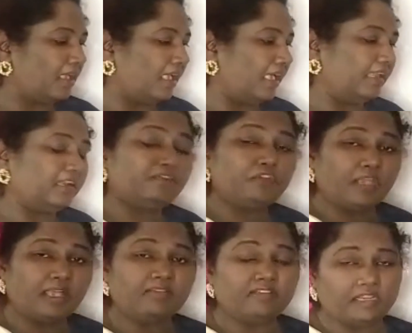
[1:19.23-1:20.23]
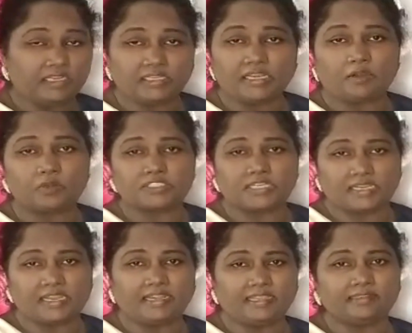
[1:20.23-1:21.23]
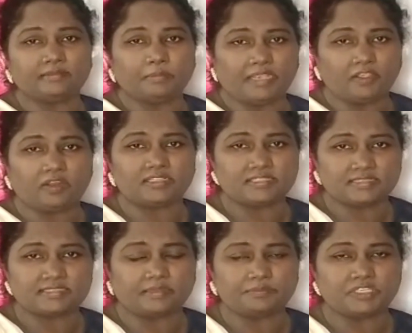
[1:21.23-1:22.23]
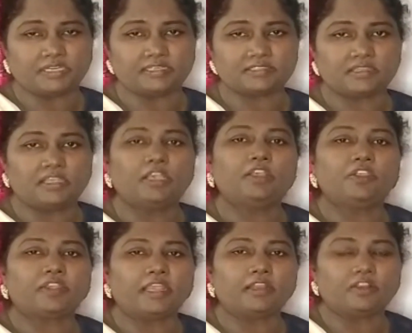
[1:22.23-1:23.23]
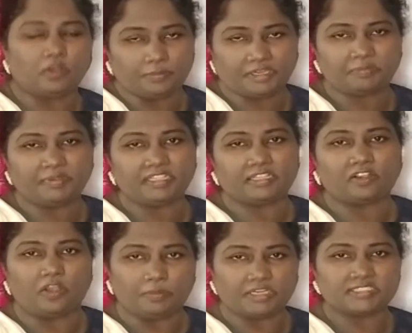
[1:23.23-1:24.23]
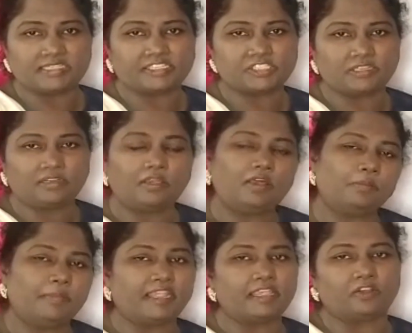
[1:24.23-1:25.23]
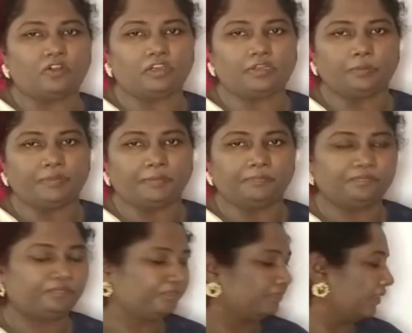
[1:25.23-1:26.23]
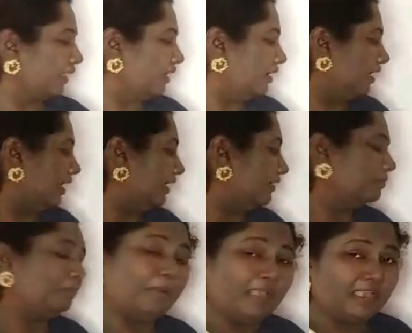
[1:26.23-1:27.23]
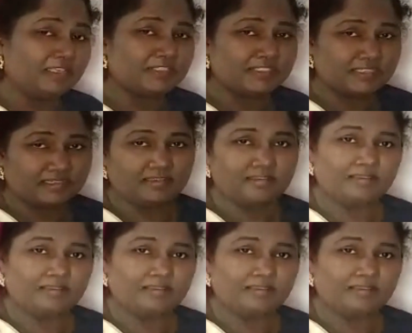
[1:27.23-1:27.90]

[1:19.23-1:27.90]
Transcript: And if you have any doubts regarding biology subjects, you can comment me in the comment section or make a call to me. And please